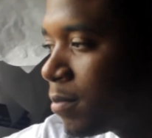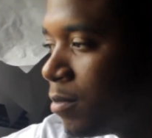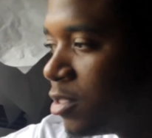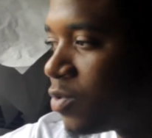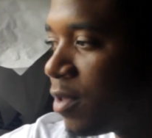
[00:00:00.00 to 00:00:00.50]

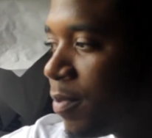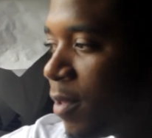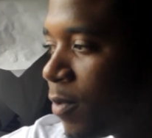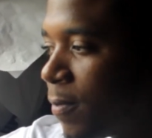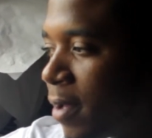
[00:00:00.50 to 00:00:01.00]
between
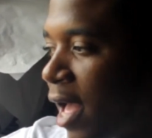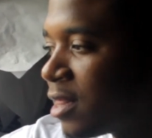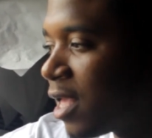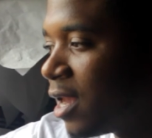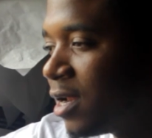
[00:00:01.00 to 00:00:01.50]
people. But at
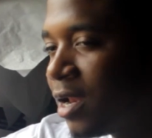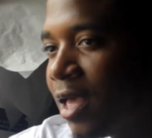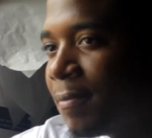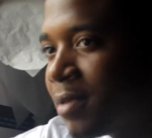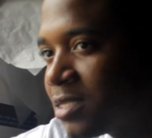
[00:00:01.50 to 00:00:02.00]
the end of the
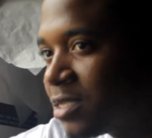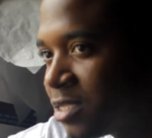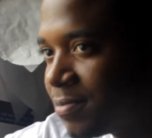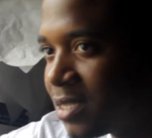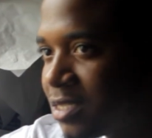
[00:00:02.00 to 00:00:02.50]
day, business
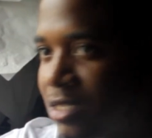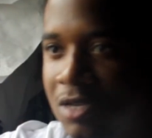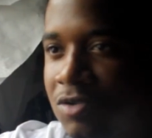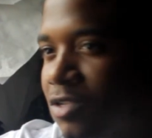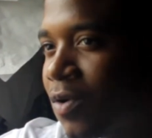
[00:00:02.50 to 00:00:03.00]
is business,
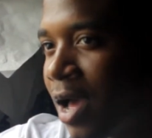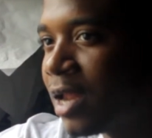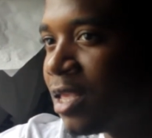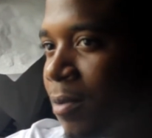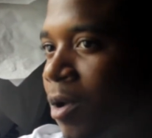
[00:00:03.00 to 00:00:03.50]
and you still got
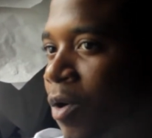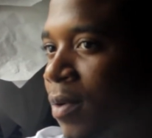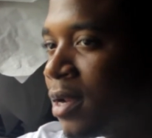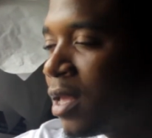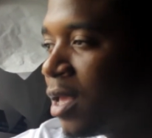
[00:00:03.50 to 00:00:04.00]
to keep
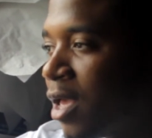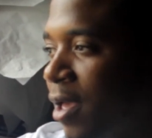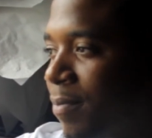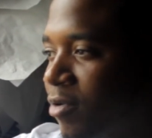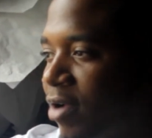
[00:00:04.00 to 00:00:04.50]
going
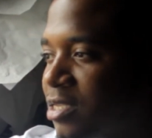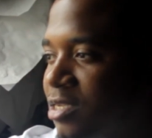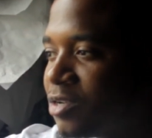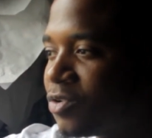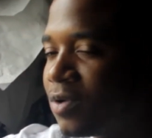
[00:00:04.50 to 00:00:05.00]
and
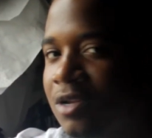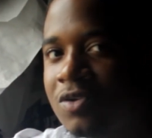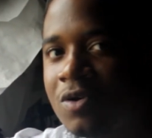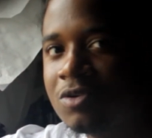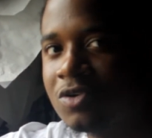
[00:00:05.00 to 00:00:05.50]
progressing and
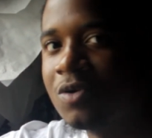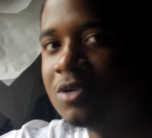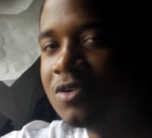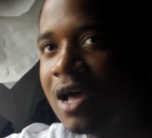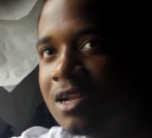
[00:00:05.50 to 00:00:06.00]
doing
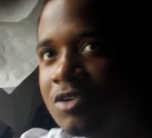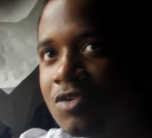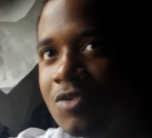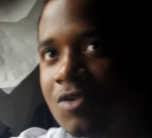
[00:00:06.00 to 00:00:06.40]
what you got to do.